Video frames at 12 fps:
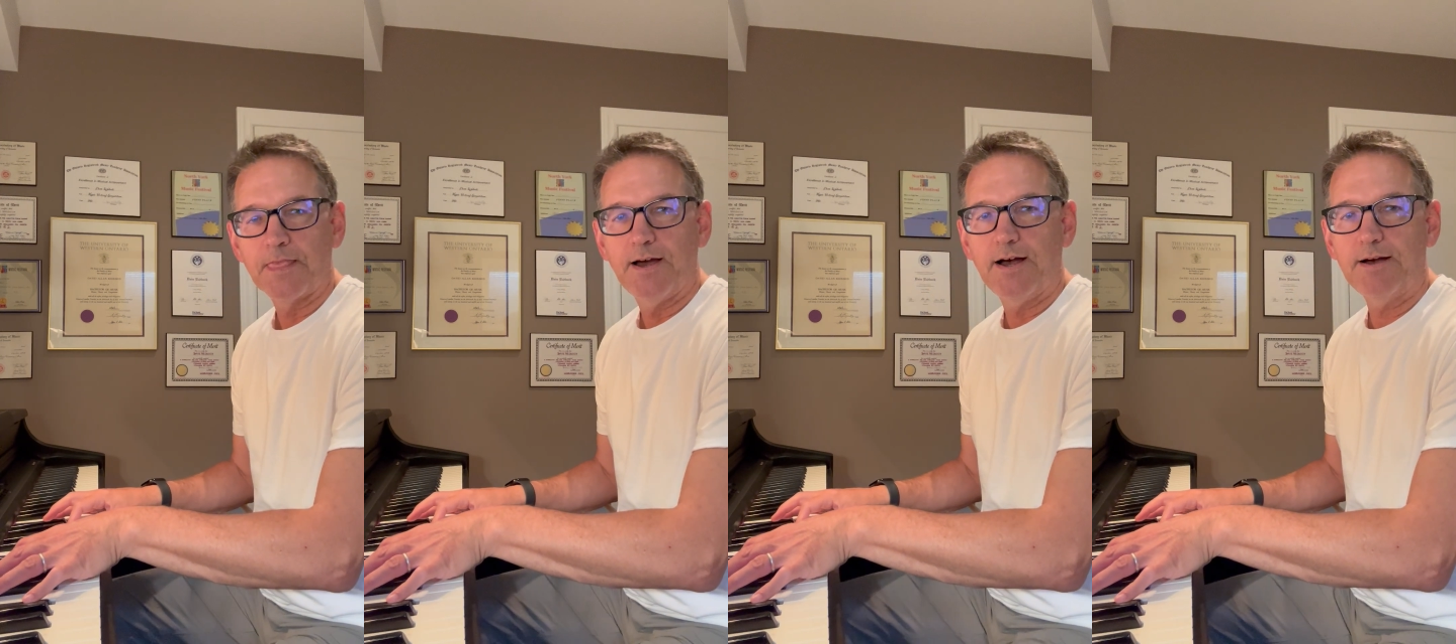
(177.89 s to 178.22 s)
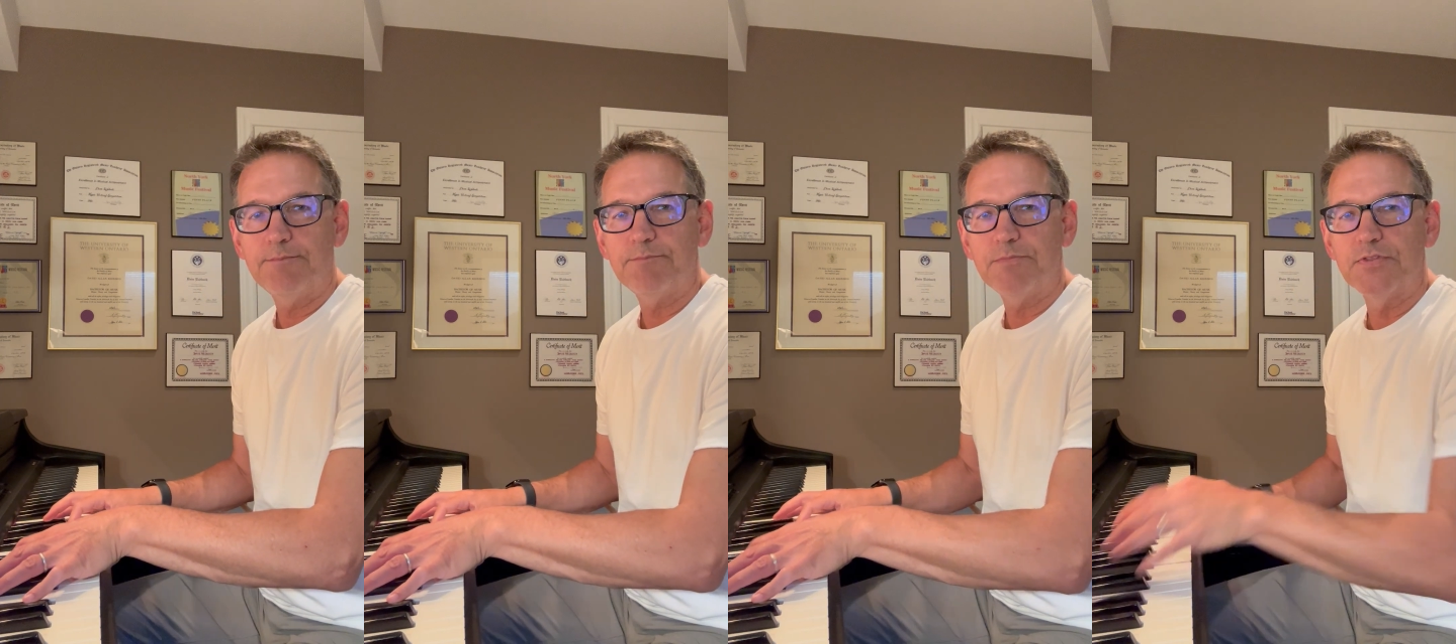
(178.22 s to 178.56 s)

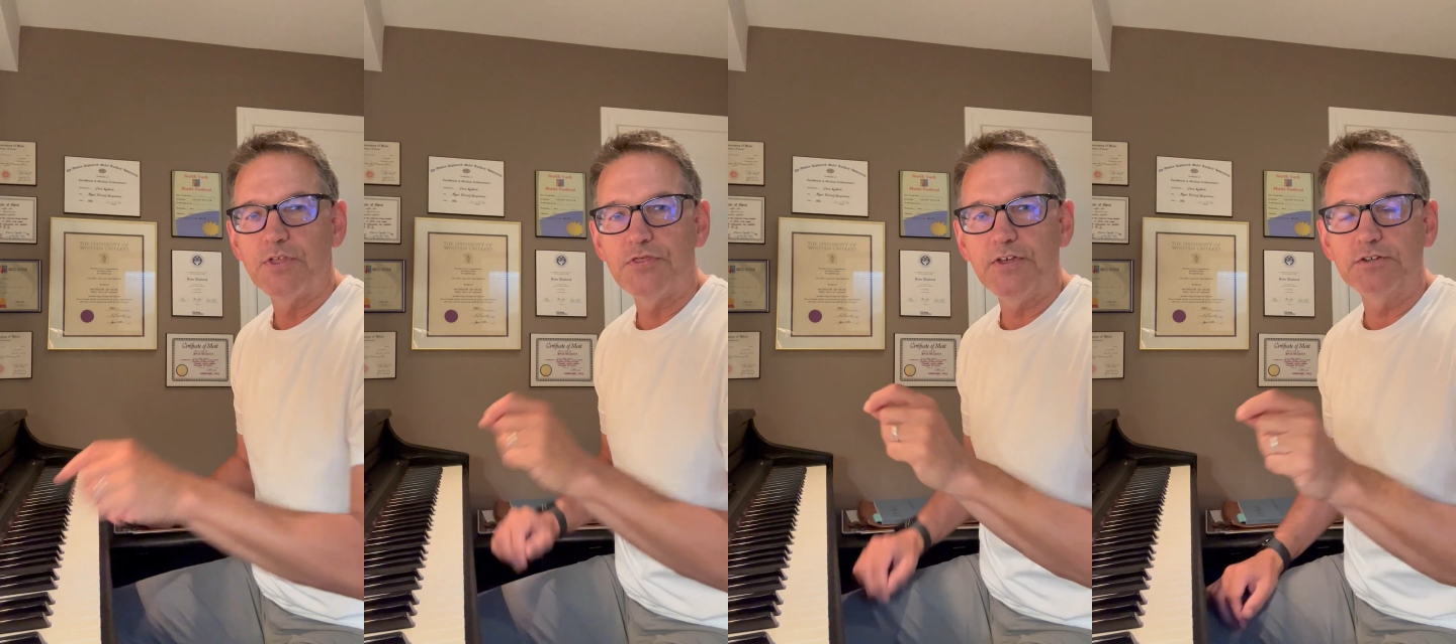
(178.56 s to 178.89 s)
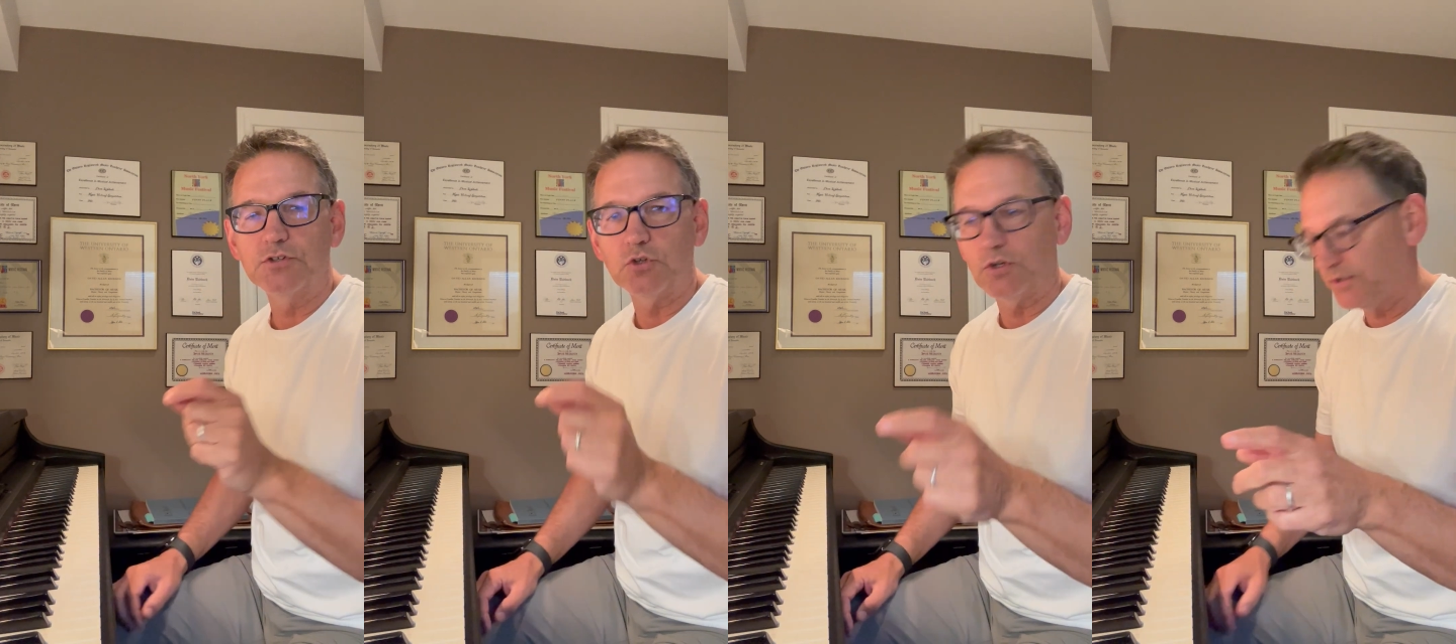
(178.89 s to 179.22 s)
The thing
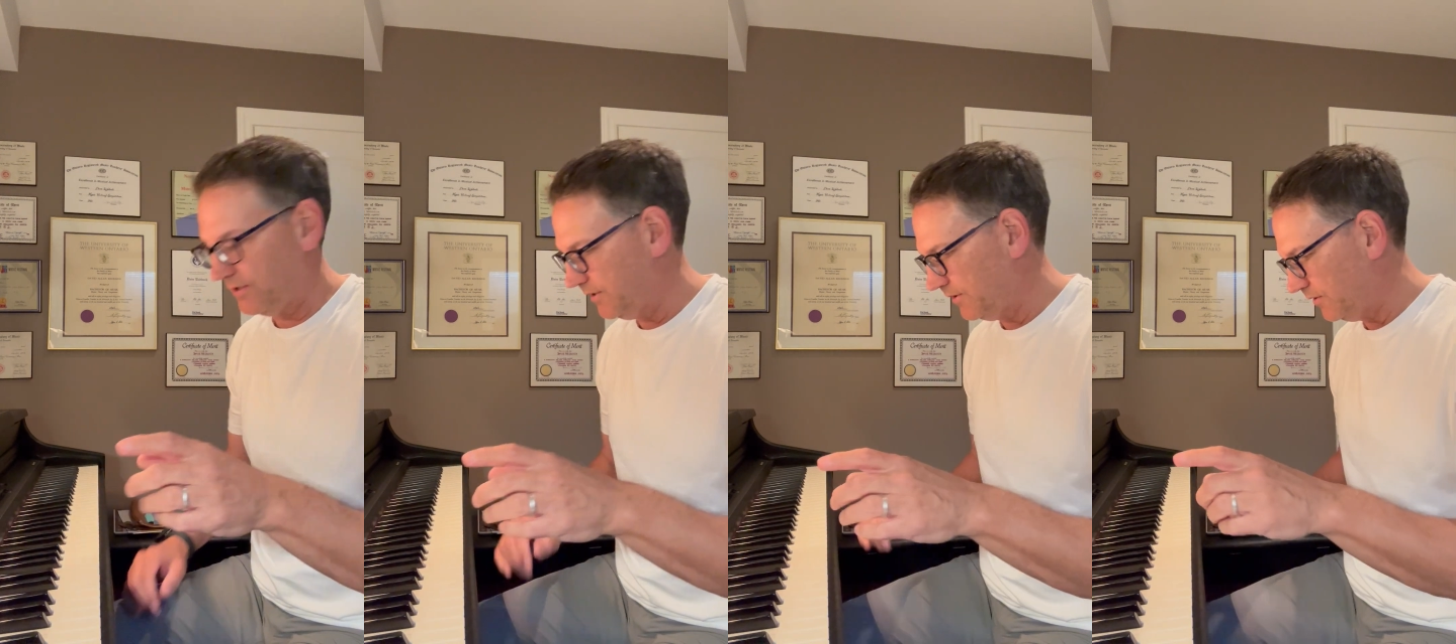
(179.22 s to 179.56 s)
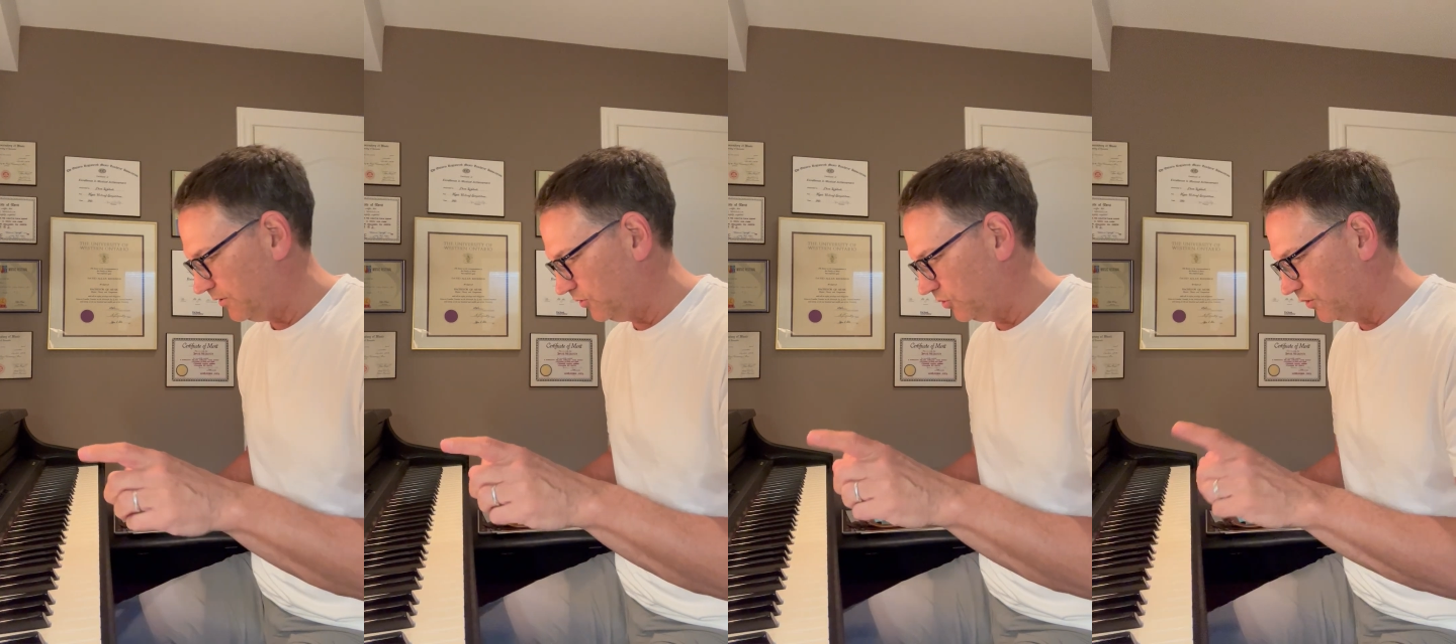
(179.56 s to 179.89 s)
to look
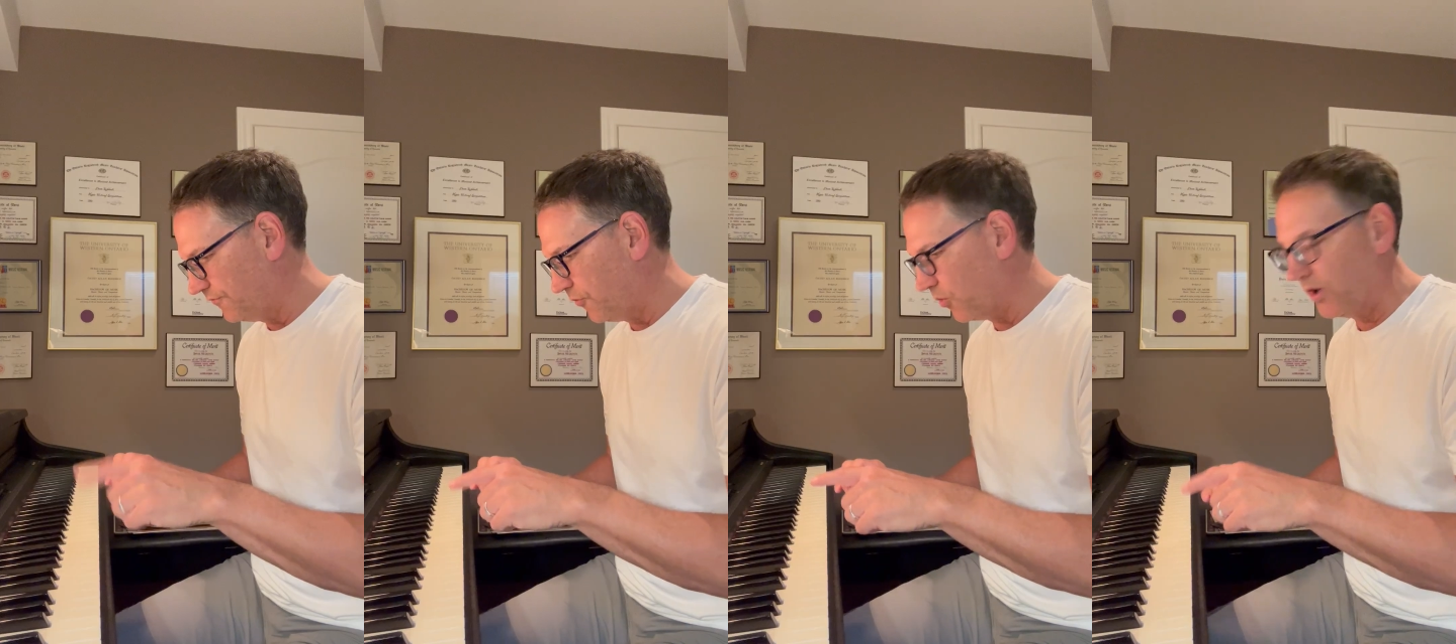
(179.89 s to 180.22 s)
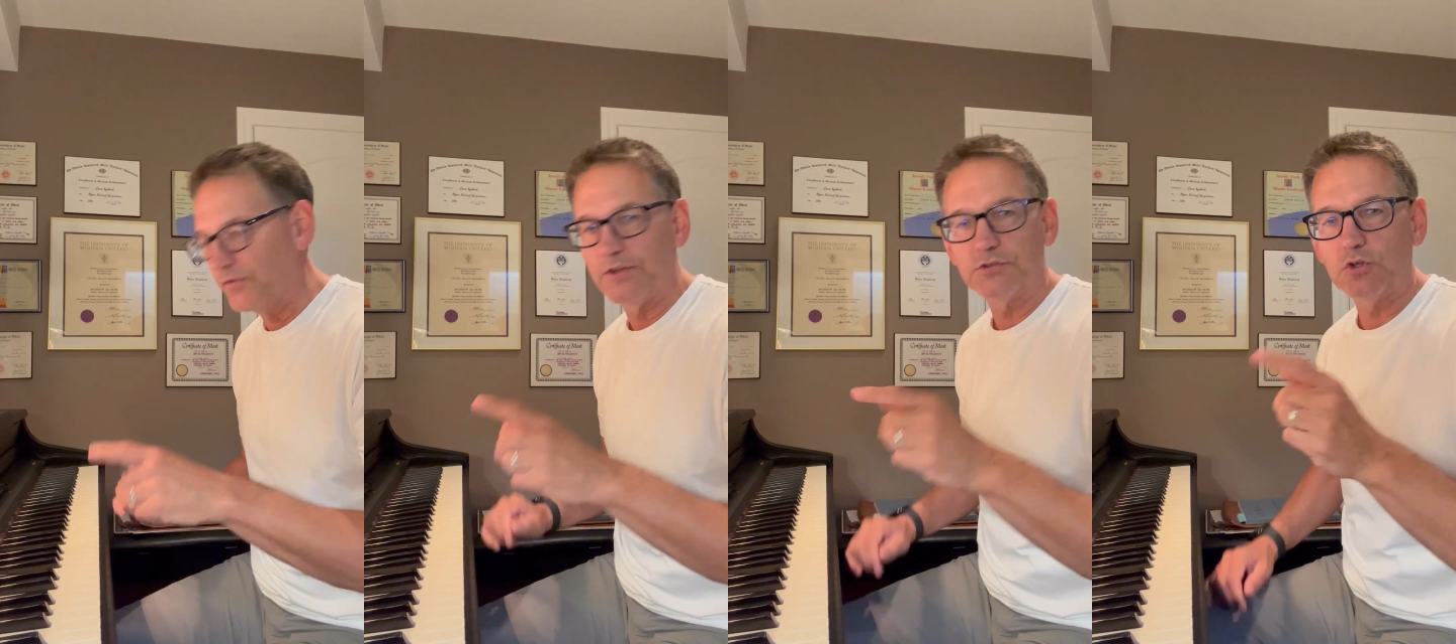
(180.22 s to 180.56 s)
for on this,